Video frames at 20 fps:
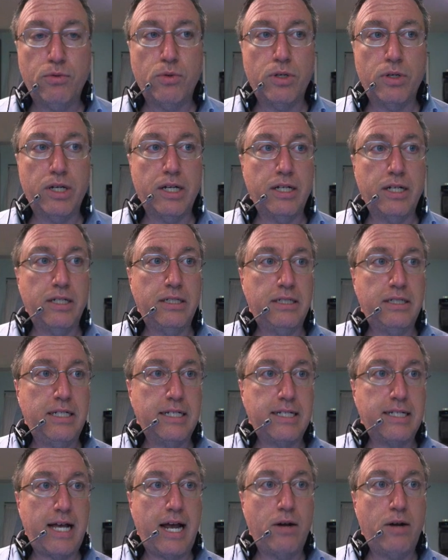we're going to
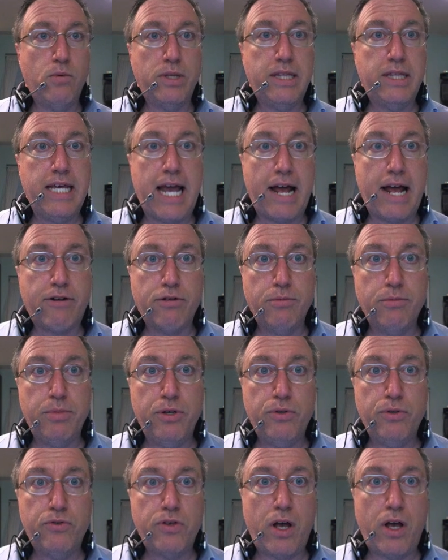decide what the
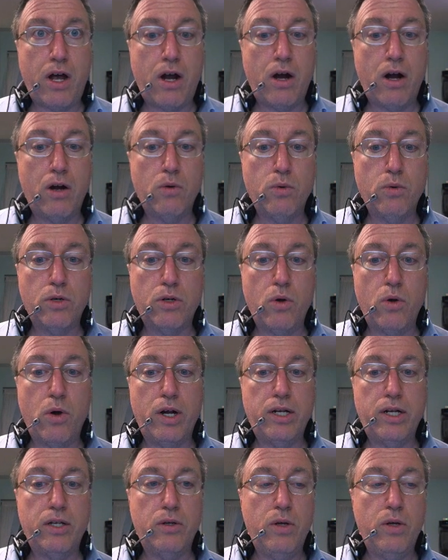attributes are, we're
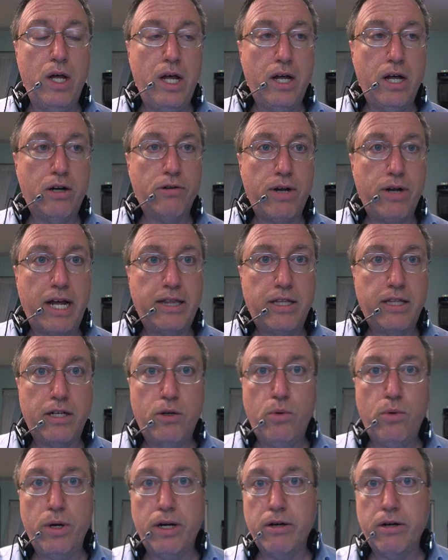going to create the
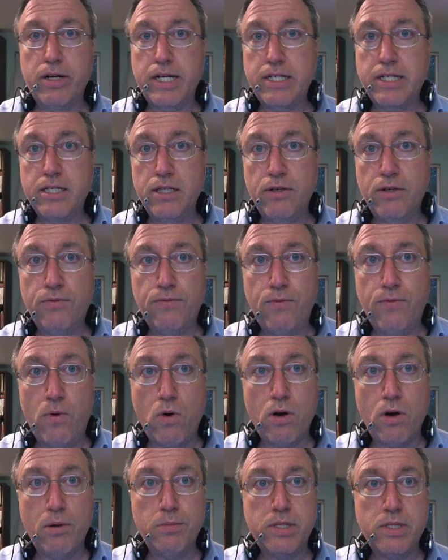queries and the
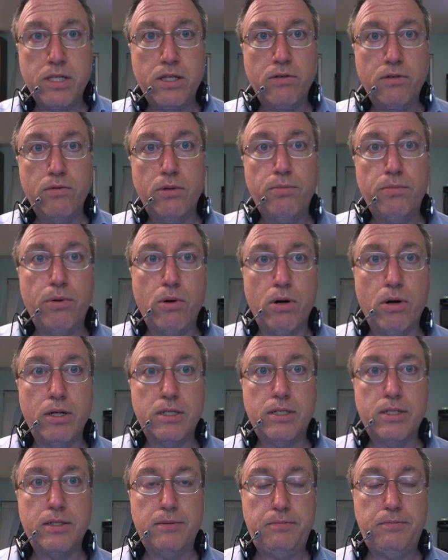forms and the
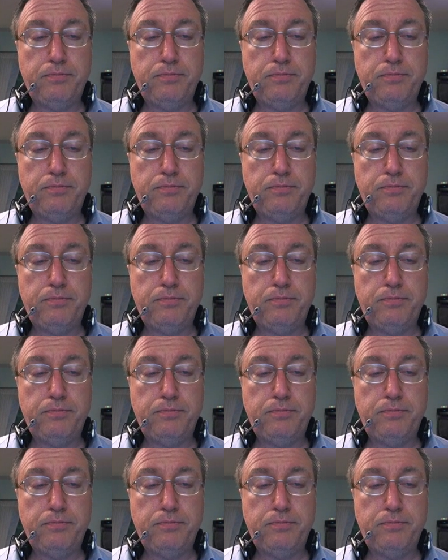reports.